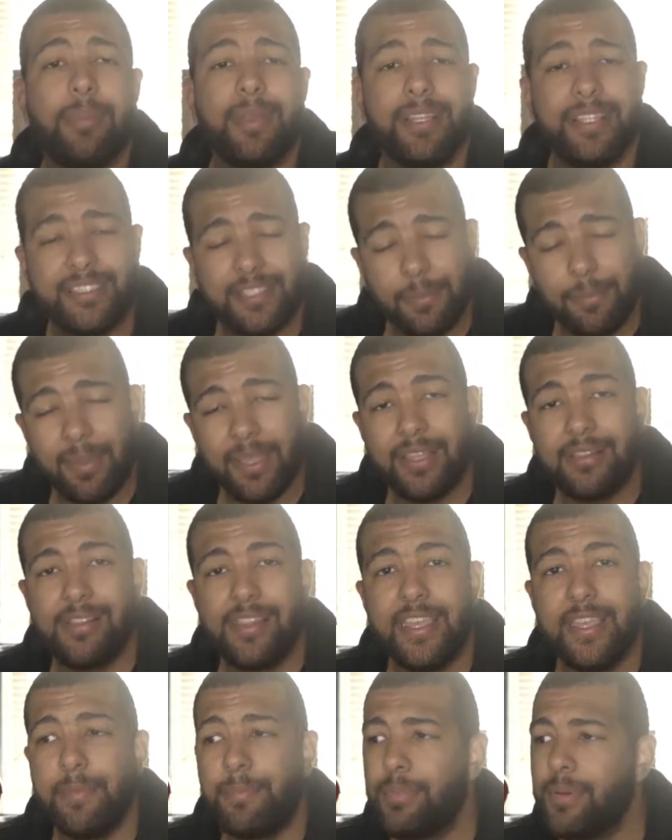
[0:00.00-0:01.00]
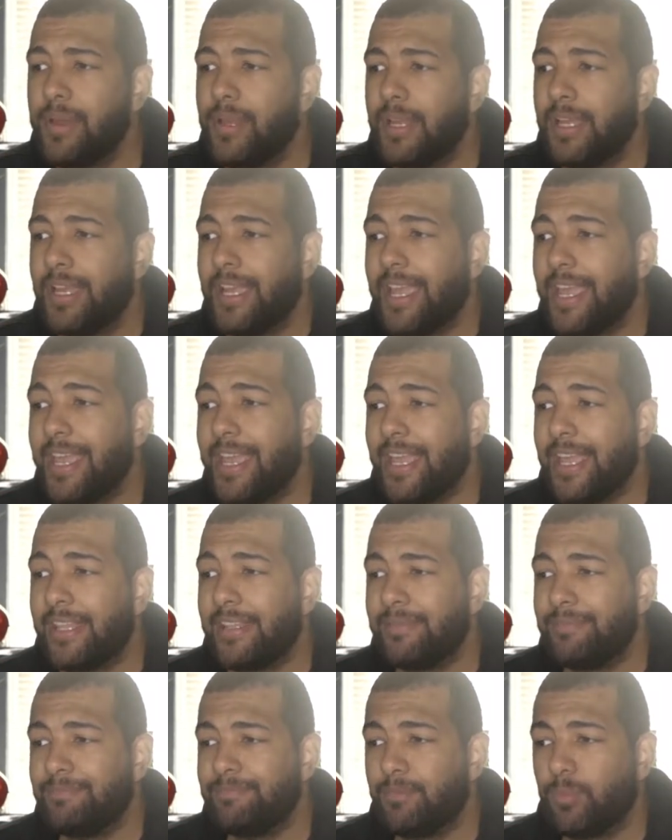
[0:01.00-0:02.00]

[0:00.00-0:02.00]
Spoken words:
It's a big leap, and